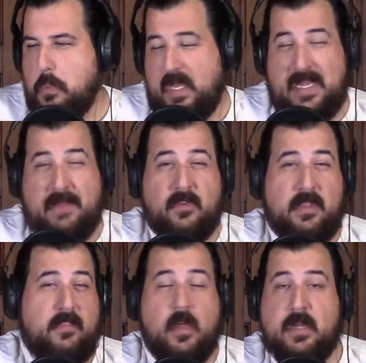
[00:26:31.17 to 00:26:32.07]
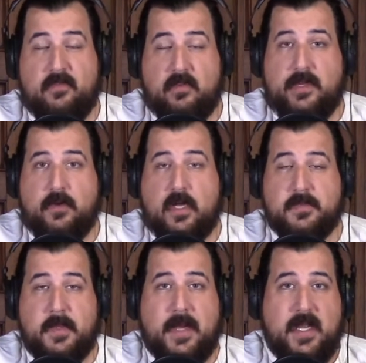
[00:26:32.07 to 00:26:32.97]
the thought never really
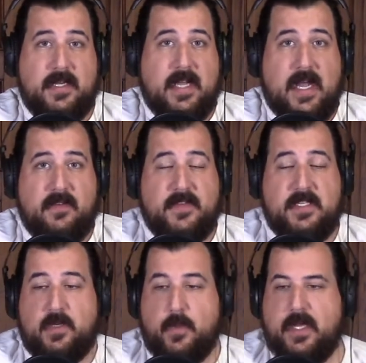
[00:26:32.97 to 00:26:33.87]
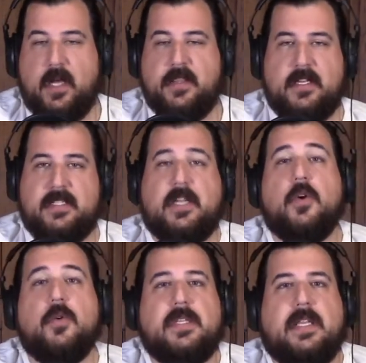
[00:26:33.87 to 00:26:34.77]
crossed my mind kind of until we got there. It's like,
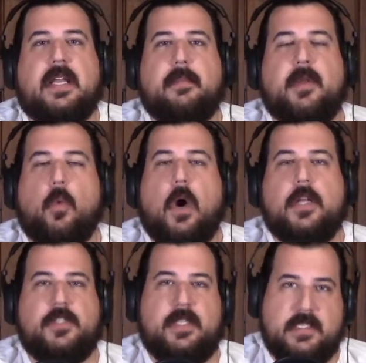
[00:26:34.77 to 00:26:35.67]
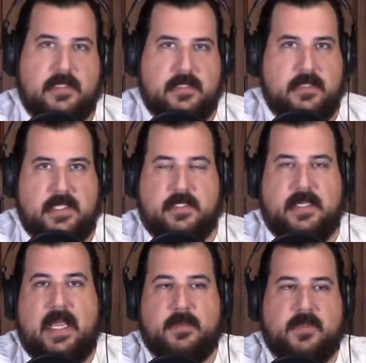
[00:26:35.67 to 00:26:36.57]
who's going to come and watch these
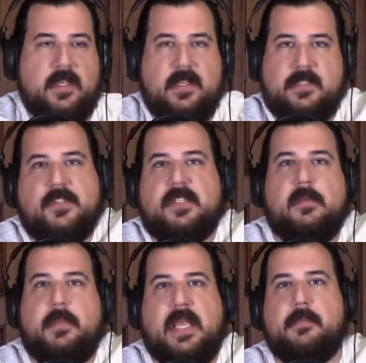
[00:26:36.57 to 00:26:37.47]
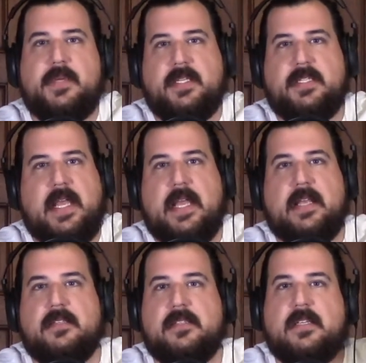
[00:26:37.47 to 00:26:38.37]
games, right? Are these just going to be empty
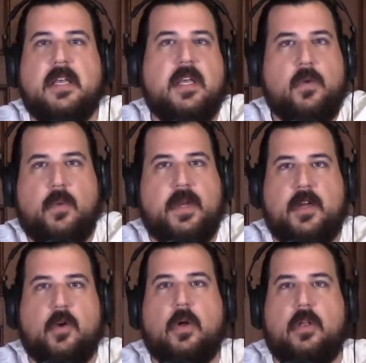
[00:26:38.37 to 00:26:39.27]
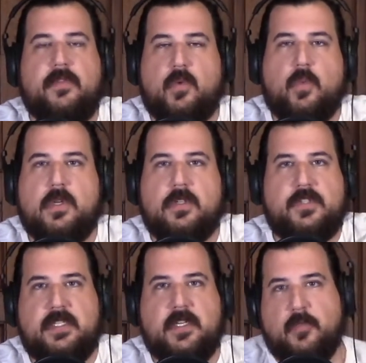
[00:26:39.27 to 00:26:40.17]
stands? We're going to go all over the world
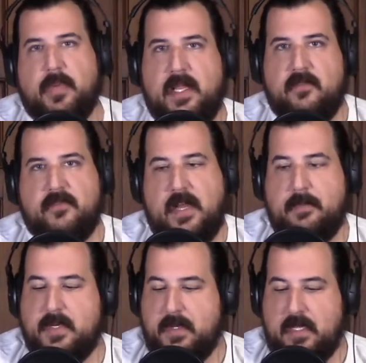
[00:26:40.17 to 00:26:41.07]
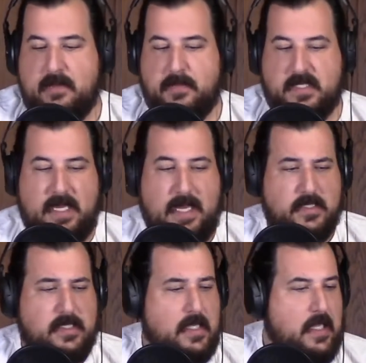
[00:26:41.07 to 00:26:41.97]
just to go play in front of empty
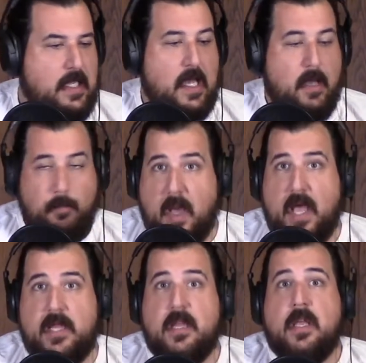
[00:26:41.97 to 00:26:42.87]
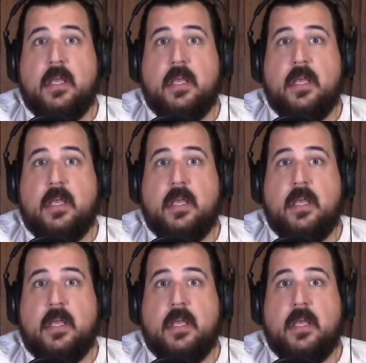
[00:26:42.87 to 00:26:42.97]
stands. But